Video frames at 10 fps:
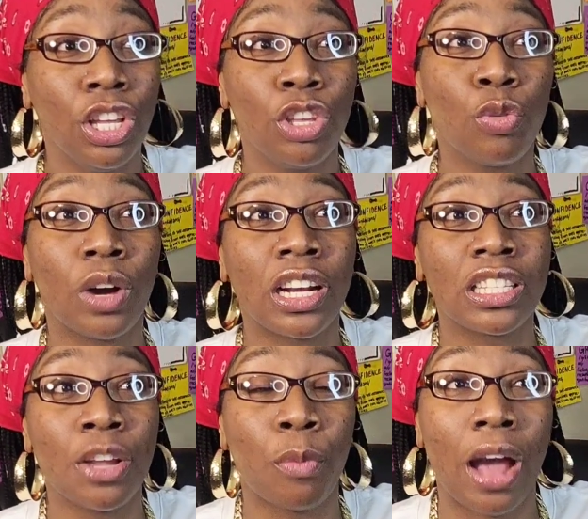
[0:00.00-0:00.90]
you will
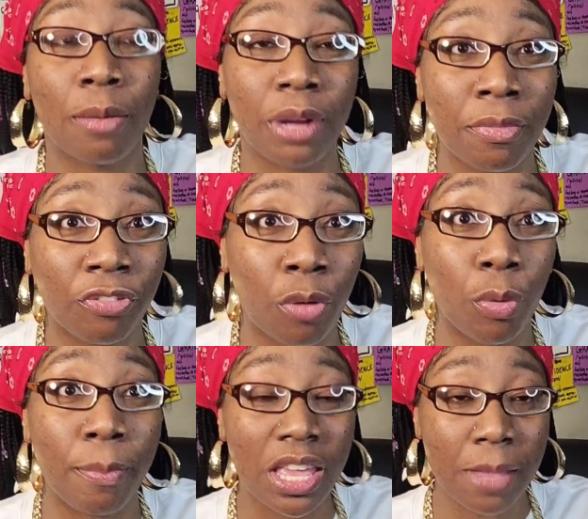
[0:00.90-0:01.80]
understand where I'm coming from
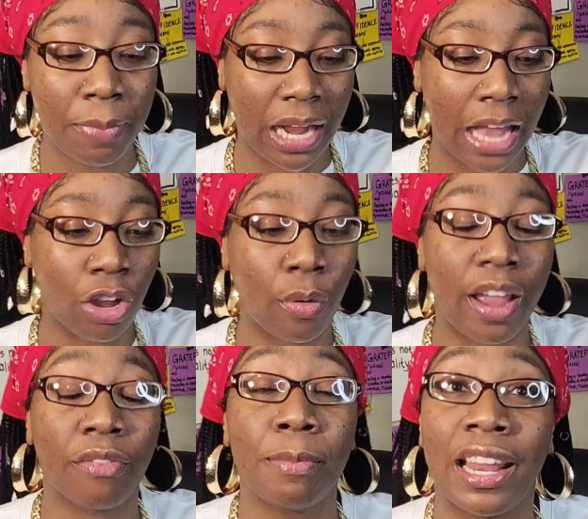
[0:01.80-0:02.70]
with me, but I know
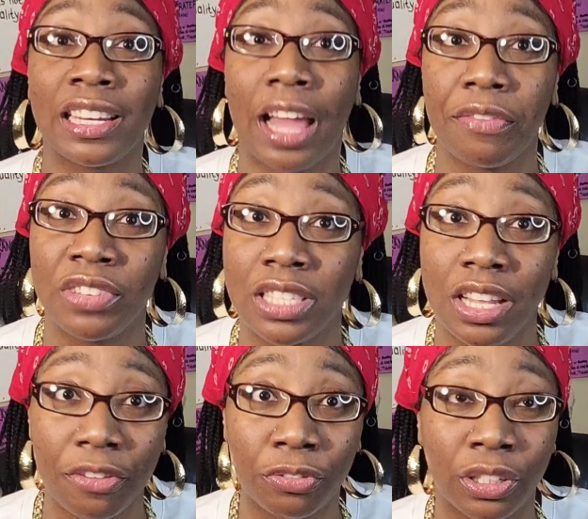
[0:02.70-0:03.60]
everybody' life is
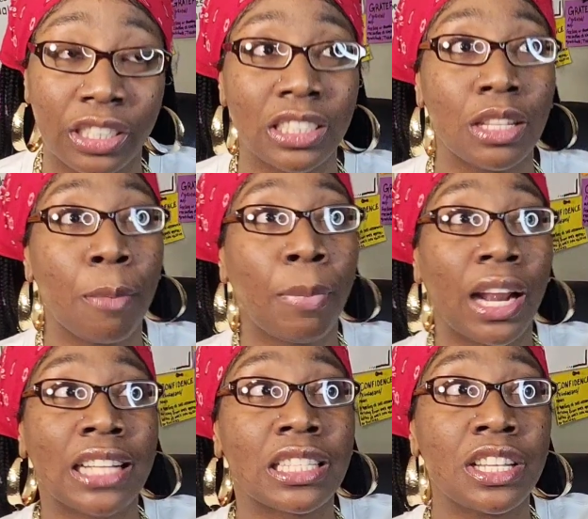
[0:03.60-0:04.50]
different but
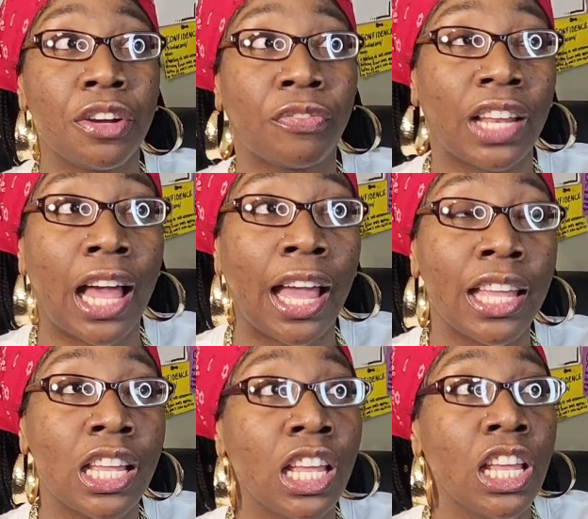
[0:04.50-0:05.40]
I still feel
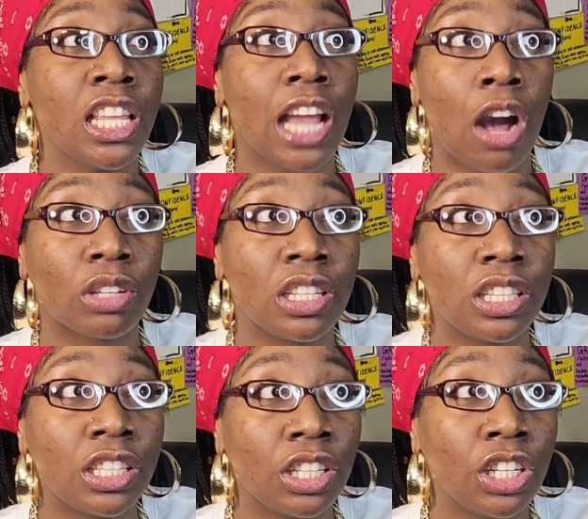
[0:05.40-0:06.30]
like y'all
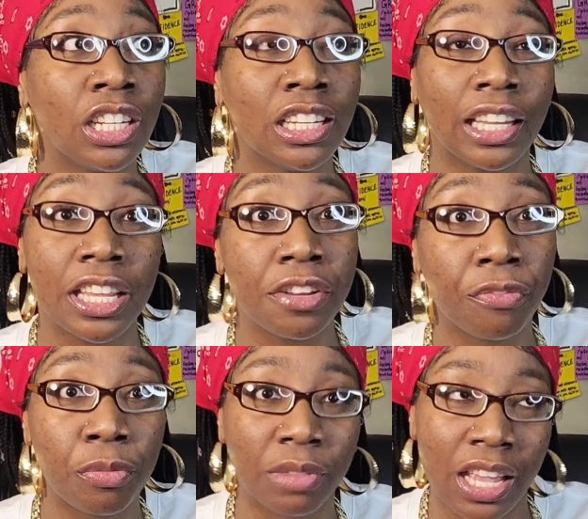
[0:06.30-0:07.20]
can glean
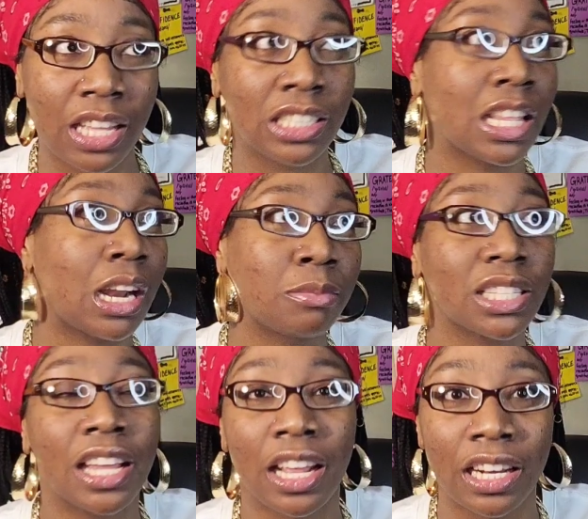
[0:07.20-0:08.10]
from things that I'm
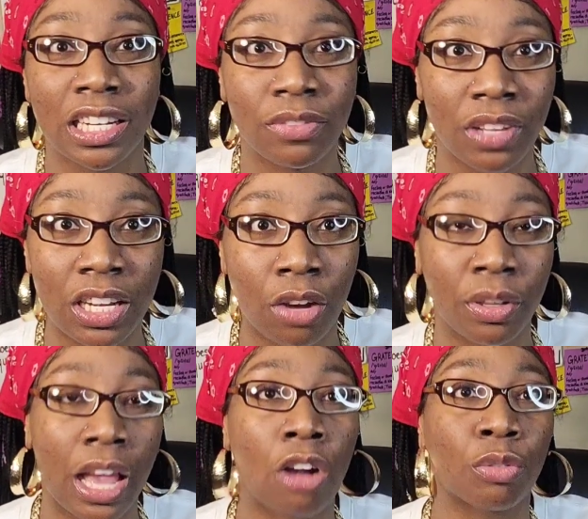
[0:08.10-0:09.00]
saying in this video
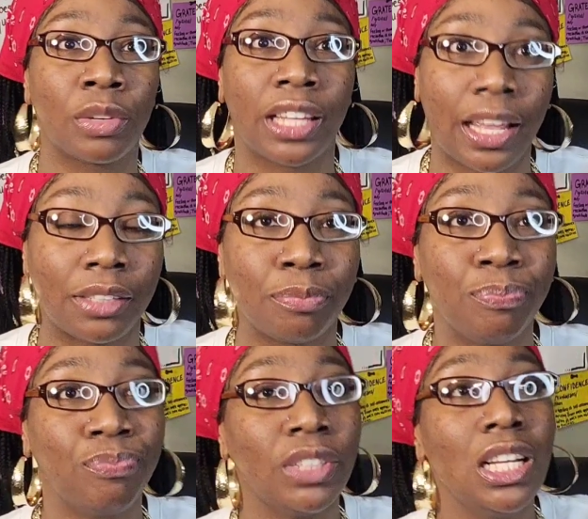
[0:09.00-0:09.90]
and y'all can relate.
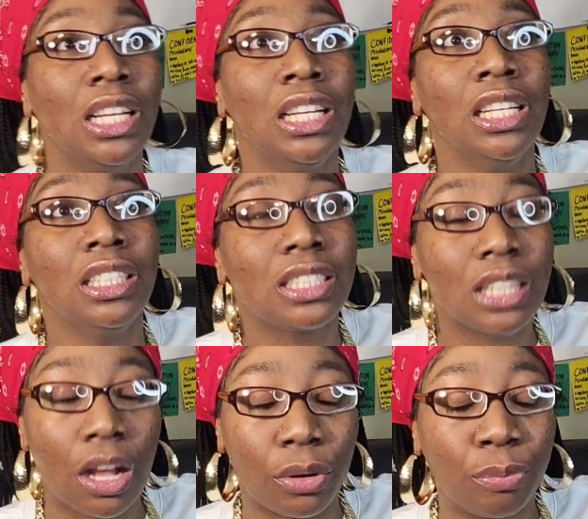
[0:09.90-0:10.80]

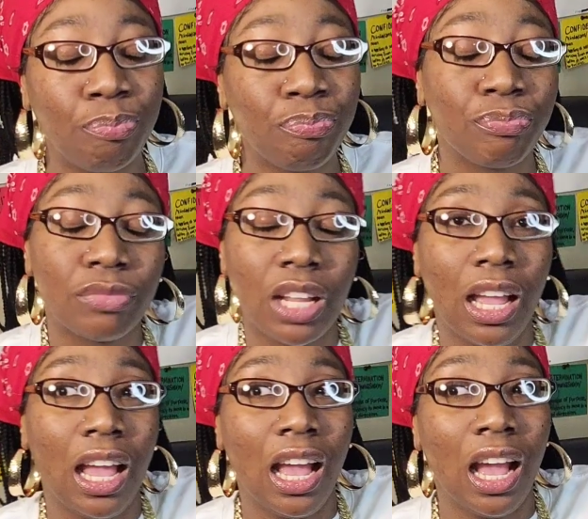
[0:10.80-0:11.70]
So,
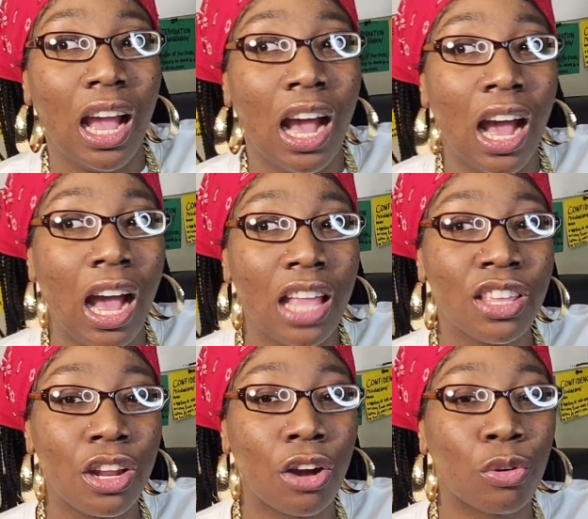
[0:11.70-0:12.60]
you know,